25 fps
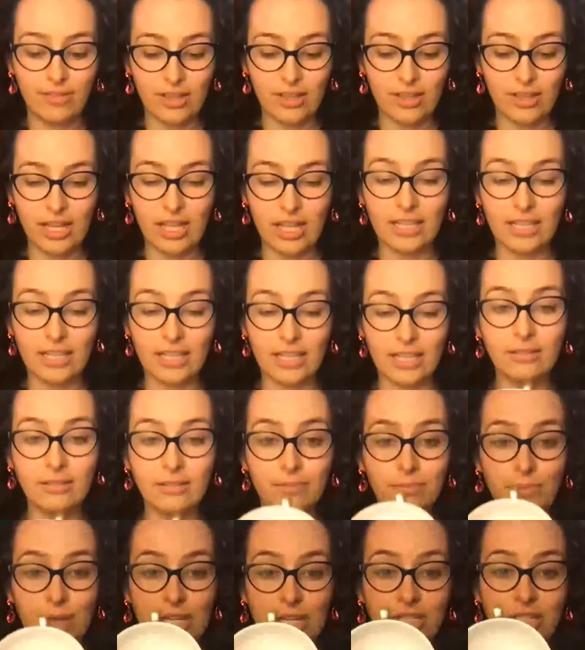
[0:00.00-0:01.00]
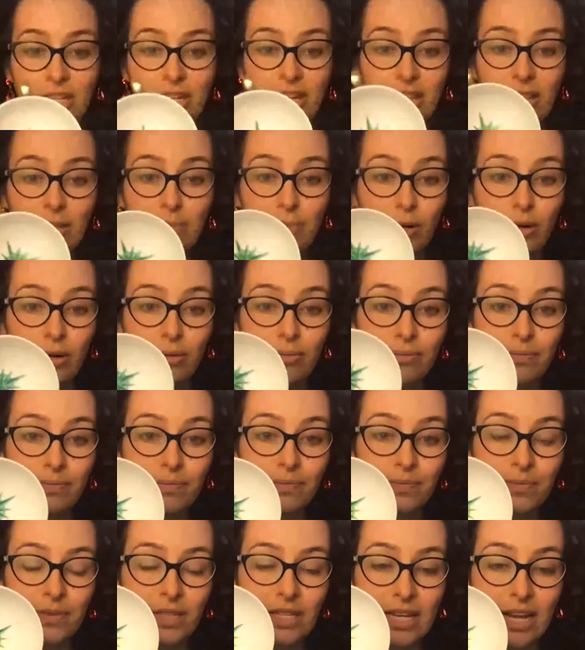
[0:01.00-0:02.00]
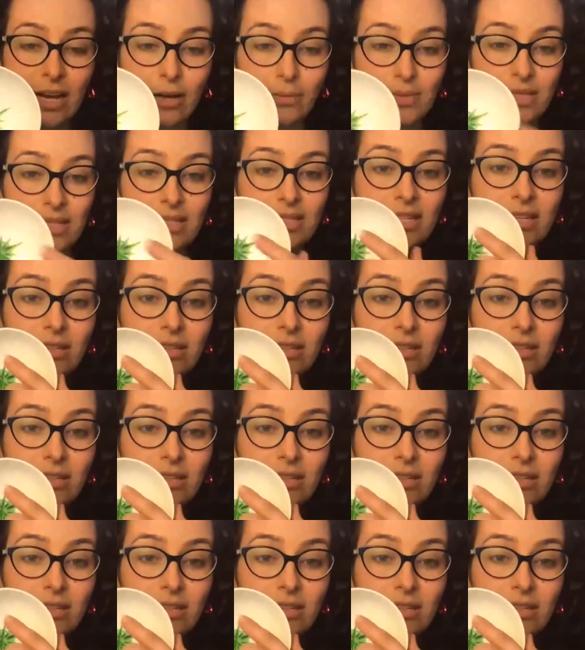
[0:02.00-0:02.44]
a little picture in the bottom that helps us tell